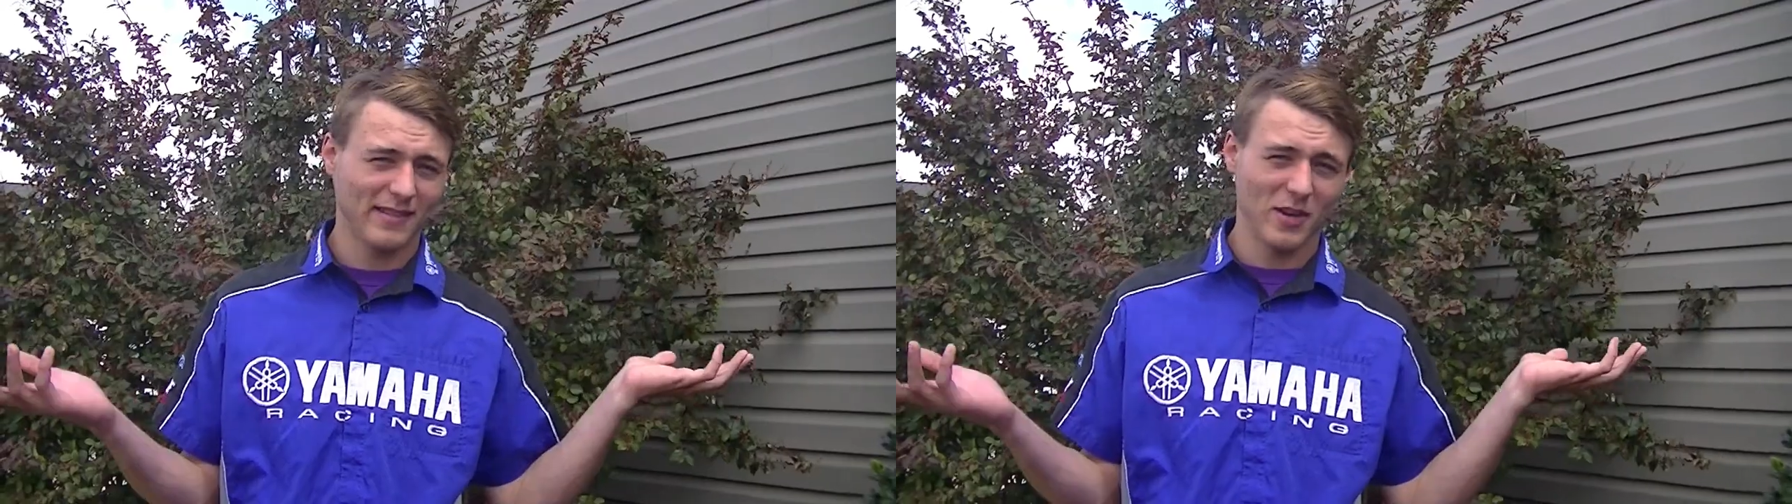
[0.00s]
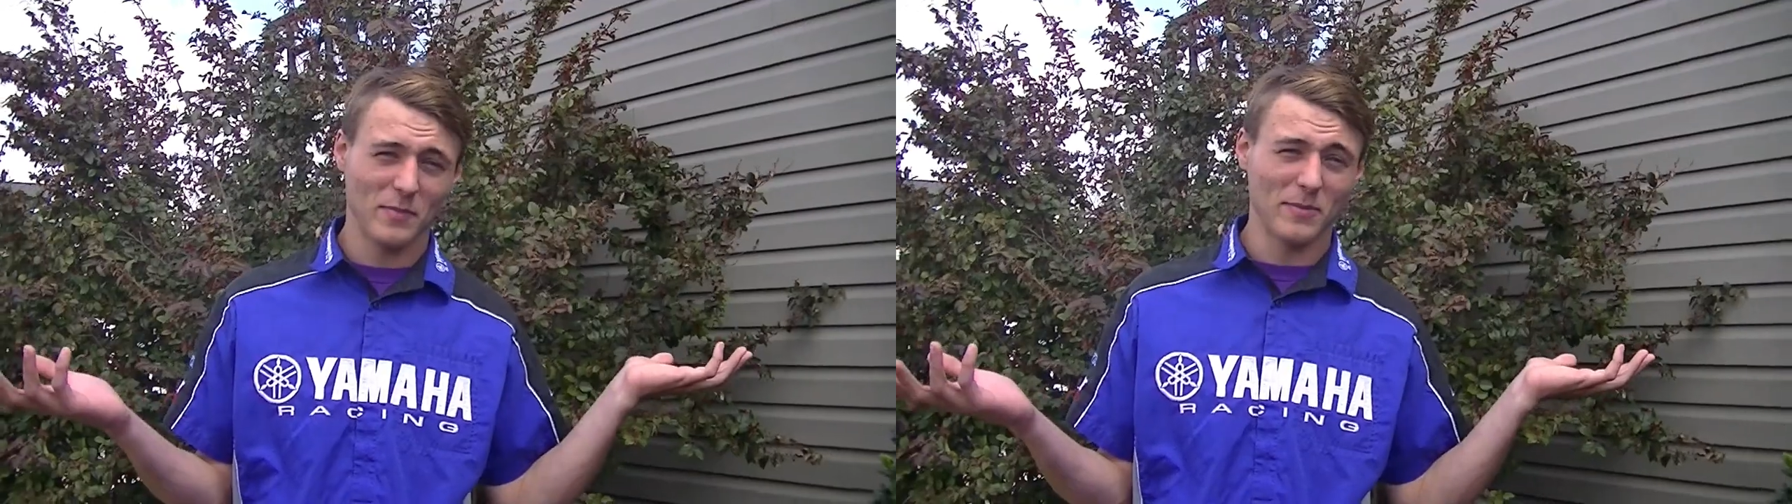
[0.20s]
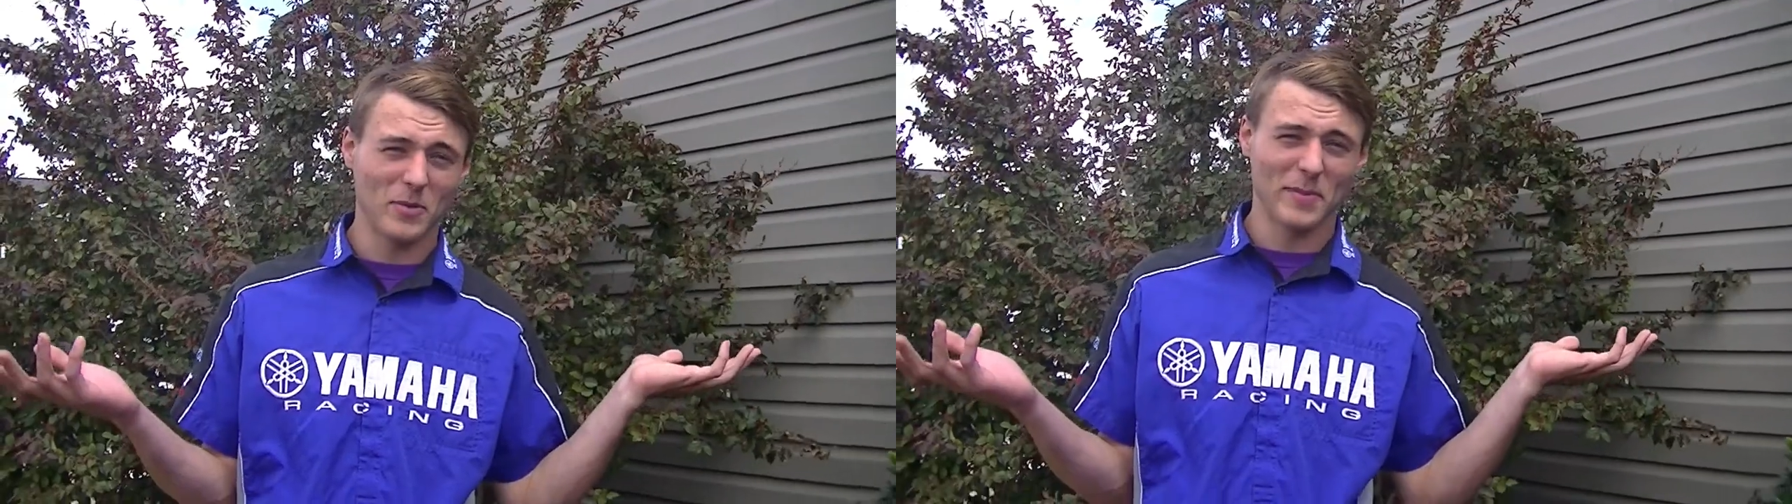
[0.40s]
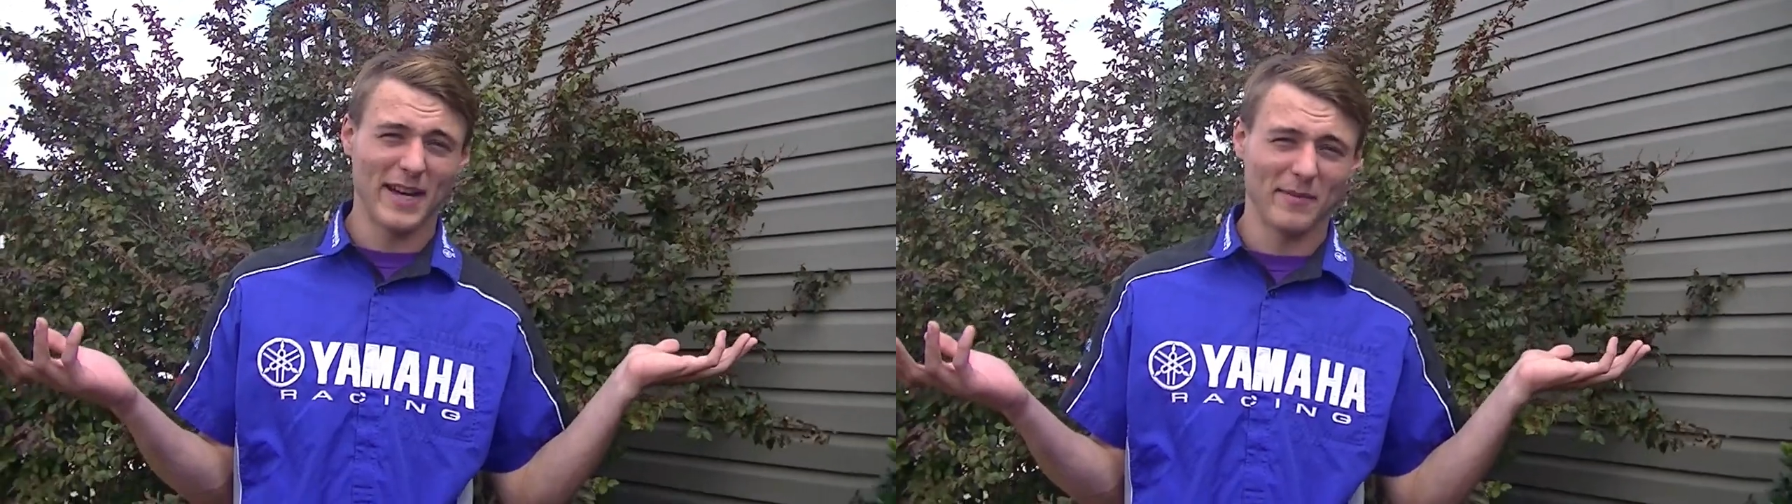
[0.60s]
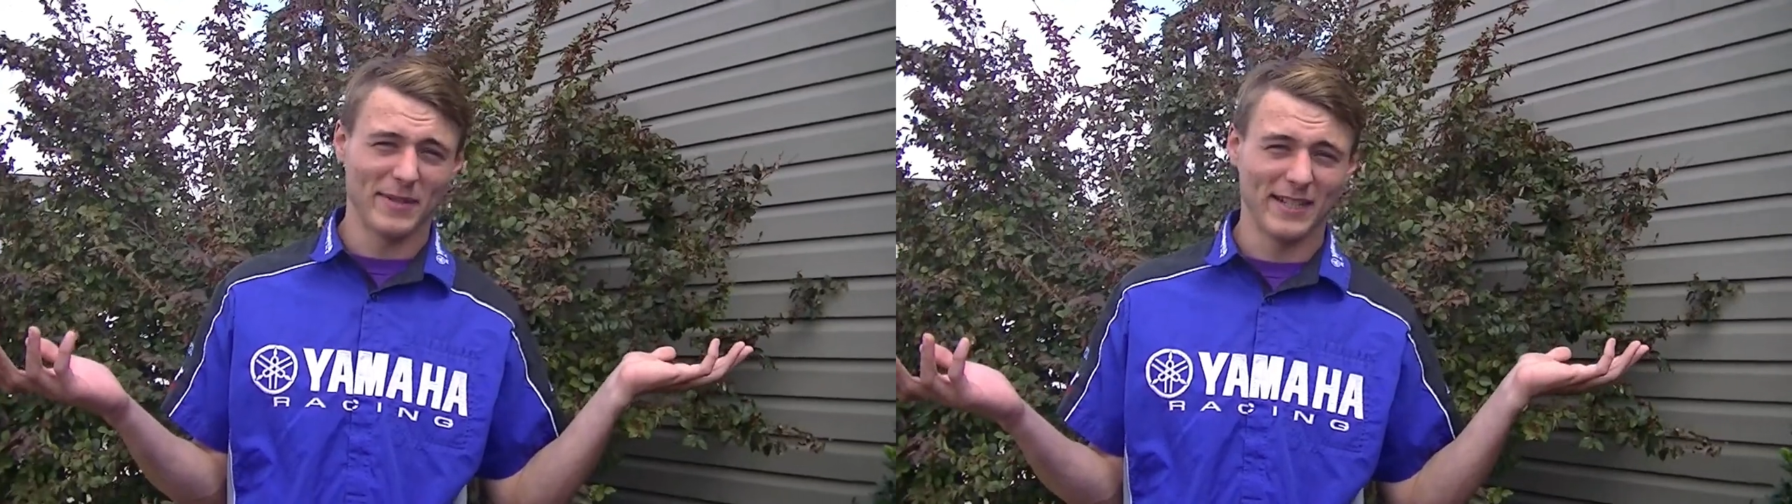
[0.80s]
tell people
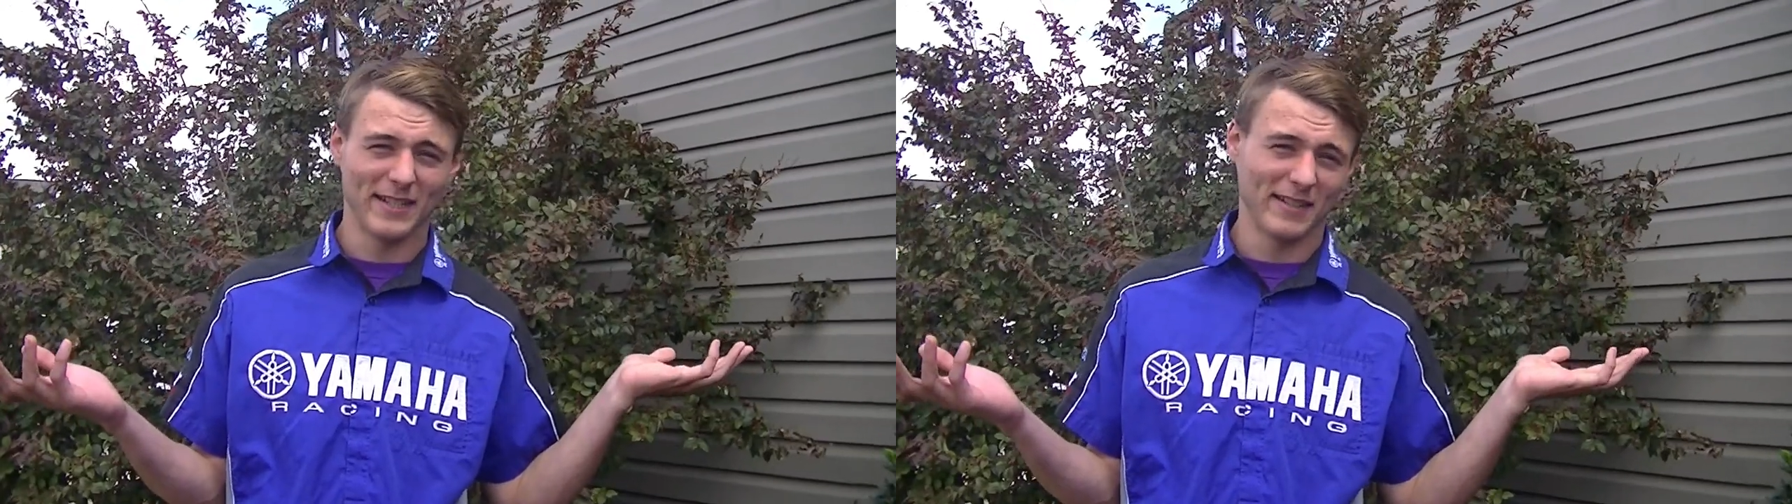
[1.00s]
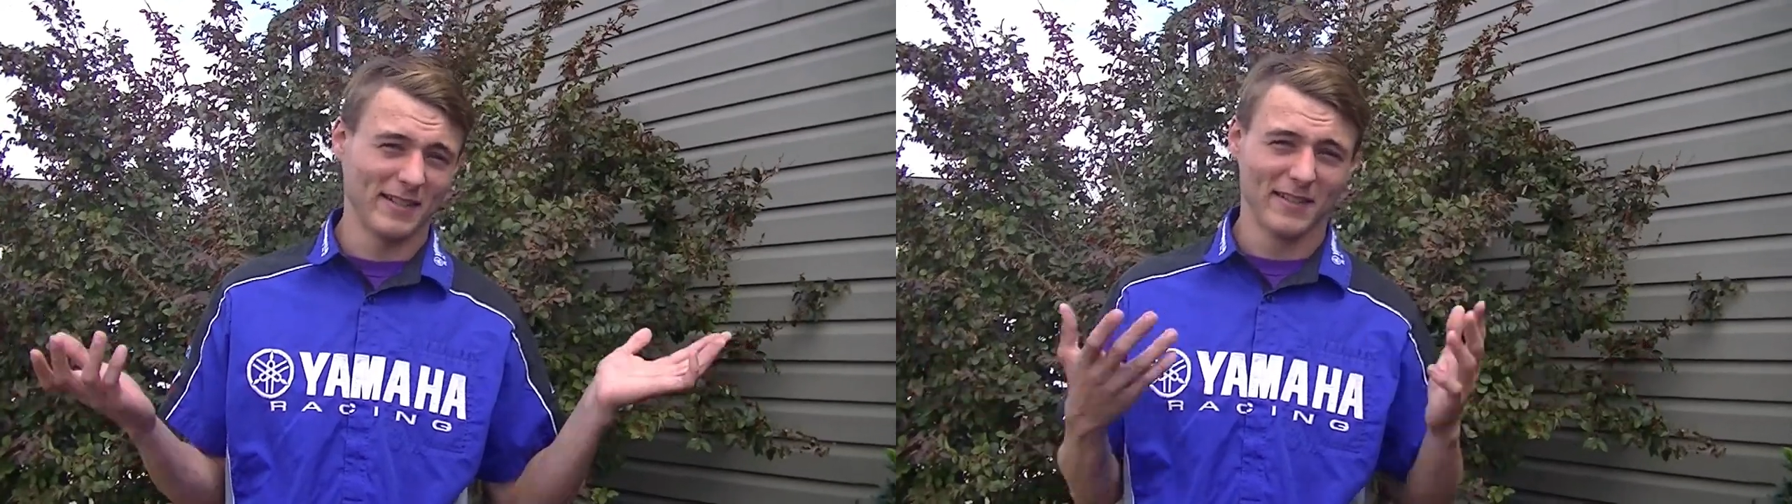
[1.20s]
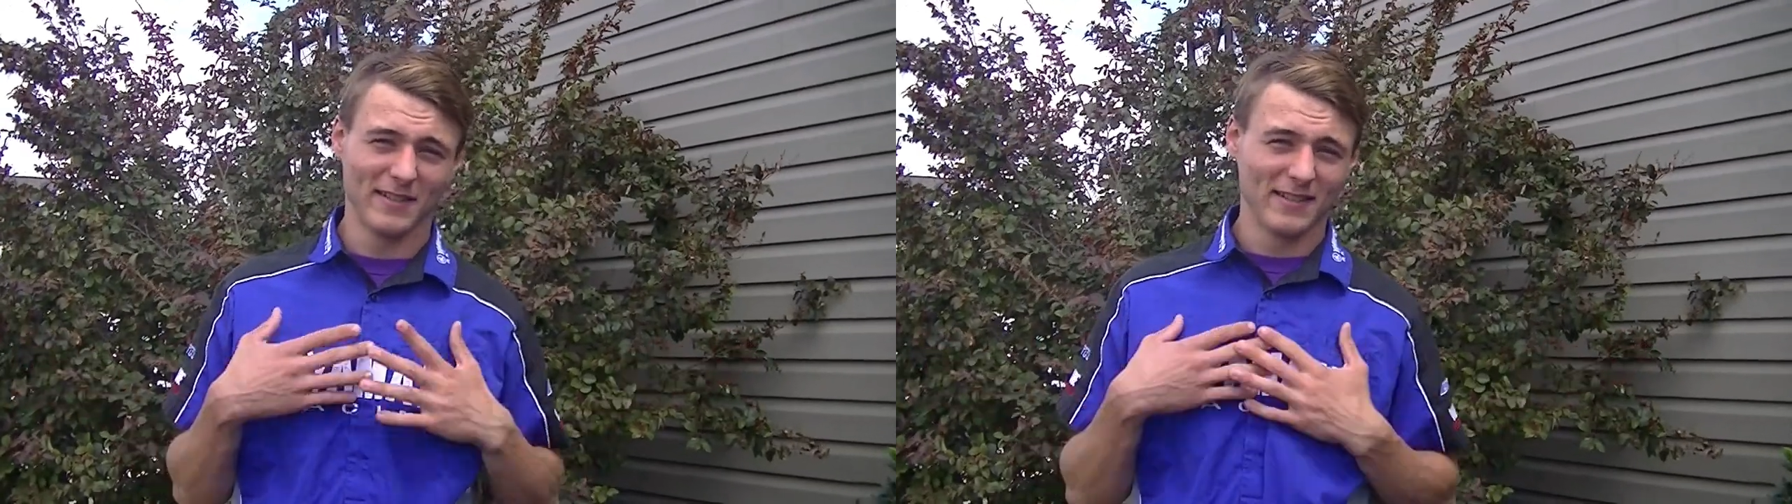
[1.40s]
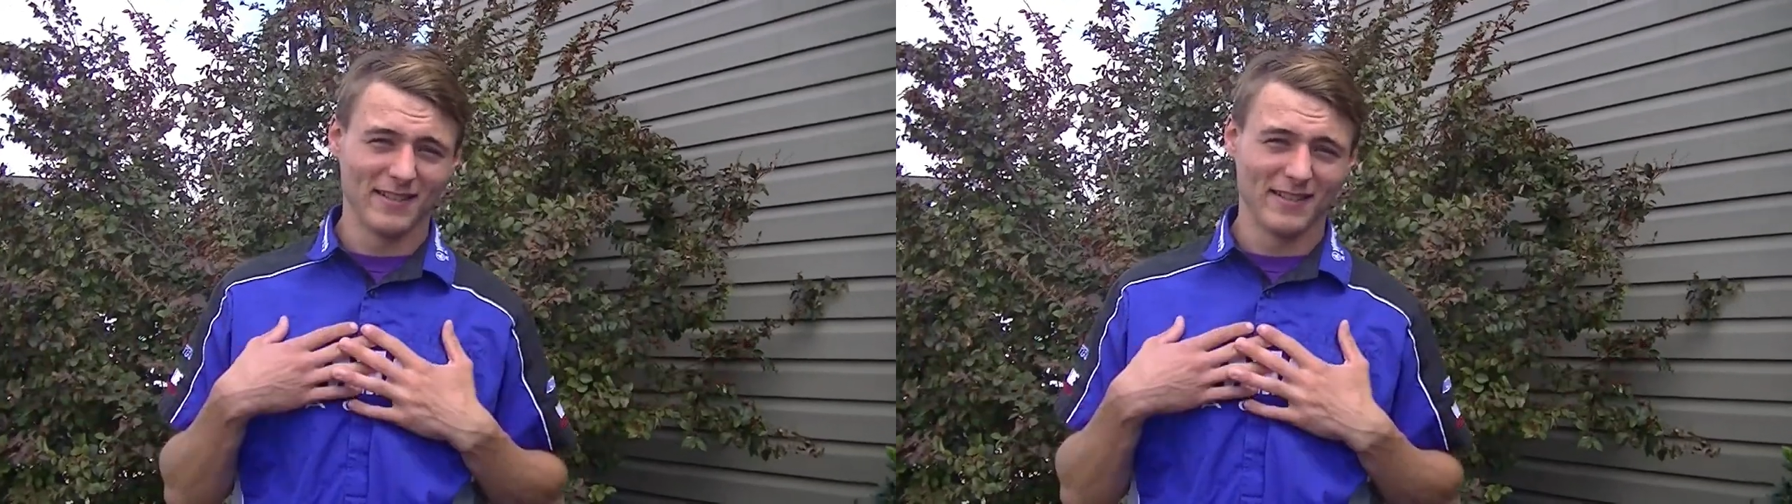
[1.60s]
about me.